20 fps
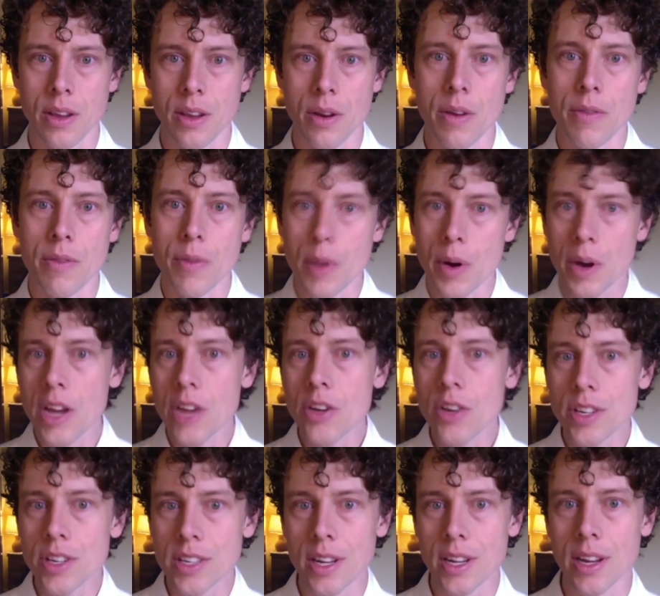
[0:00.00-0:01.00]
you know, if we were
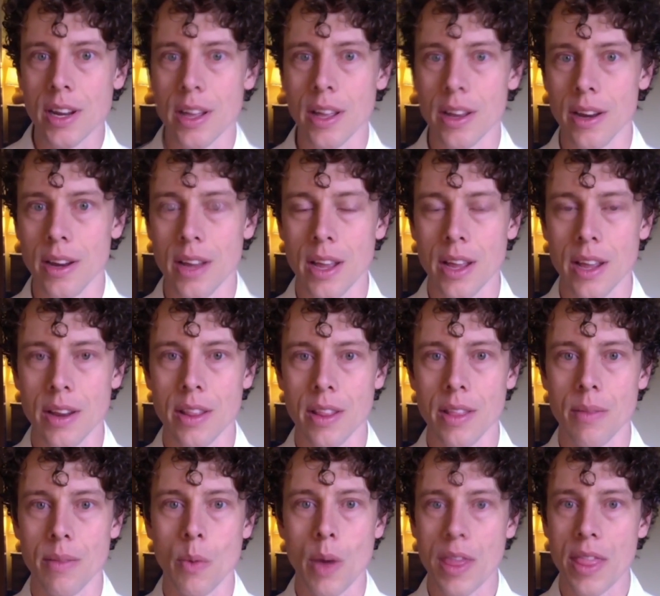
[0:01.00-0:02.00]
interested in
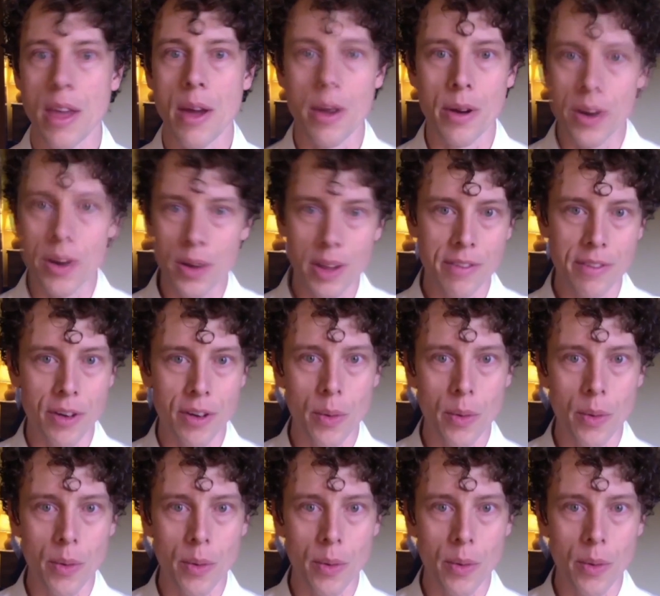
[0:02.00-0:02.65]
in what they were doing